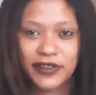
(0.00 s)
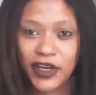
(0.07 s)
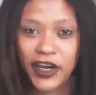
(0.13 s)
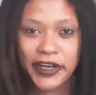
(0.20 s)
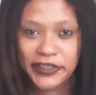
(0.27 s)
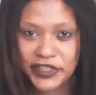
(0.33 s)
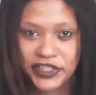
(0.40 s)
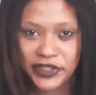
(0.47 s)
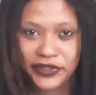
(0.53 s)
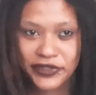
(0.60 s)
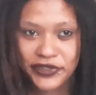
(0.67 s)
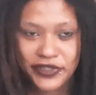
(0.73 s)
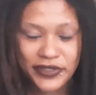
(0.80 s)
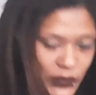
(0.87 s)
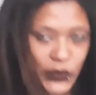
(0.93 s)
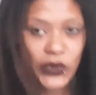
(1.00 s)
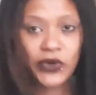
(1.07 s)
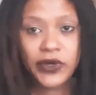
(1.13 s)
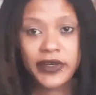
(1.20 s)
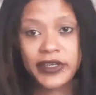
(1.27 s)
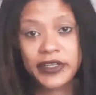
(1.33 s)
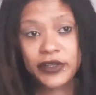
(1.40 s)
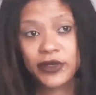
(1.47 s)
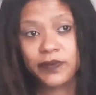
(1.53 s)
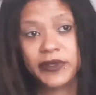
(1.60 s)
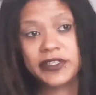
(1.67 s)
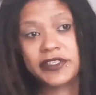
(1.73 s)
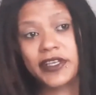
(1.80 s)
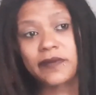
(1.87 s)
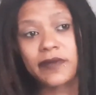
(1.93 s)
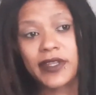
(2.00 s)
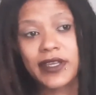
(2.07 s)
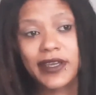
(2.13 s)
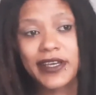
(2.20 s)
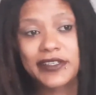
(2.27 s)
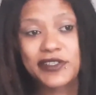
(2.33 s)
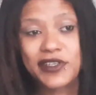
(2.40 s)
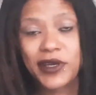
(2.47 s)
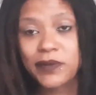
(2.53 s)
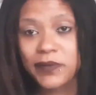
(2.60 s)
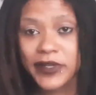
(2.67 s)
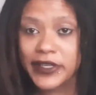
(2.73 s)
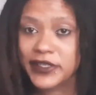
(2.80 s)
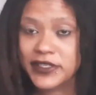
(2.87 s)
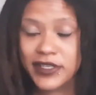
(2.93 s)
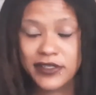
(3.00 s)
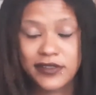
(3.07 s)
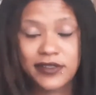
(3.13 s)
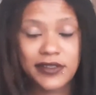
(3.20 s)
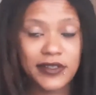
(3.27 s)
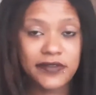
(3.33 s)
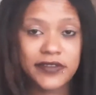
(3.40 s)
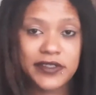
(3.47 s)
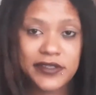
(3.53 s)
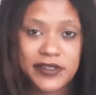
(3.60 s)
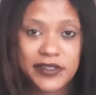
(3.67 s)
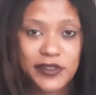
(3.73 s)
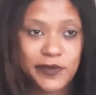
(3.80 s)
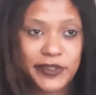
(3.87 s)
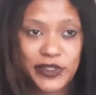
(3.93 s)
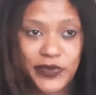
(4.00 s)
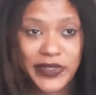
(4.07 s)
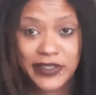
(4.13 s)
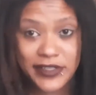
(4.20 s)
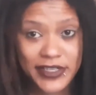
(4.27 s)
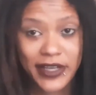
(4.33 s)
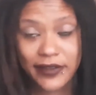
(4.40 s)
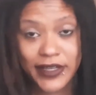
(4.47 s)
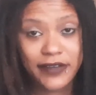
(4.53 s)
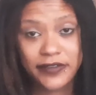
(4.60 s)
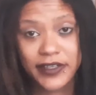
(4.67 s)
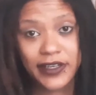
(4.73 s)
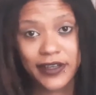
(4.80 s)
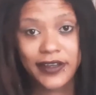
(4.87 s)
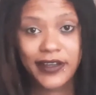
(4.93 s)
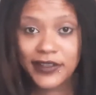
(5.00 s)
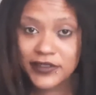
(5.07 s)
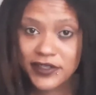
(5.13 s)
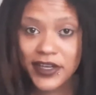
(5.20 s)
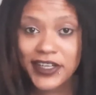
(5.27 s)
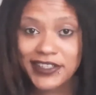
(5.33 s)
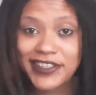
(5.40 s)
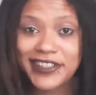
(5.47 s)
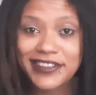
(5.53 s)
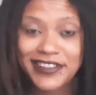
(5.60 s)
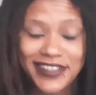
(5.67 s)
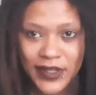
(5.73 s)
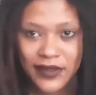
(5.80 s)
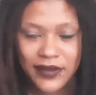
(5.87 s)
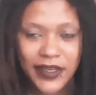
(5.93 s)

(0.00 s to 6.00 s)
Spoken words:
archers, or it could be something as complex as the differences between South Africa and Scotland.